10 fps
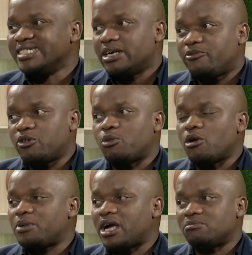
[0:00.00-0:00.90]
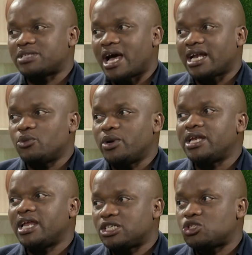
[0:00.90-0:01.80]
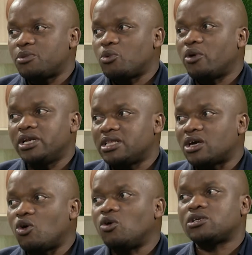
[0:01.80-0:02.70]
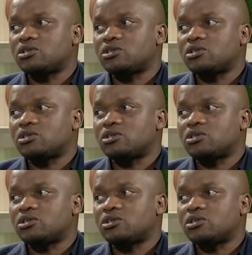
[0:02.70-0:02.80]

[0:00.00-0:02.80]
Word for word: Football becomes ugly when it has to be won in the court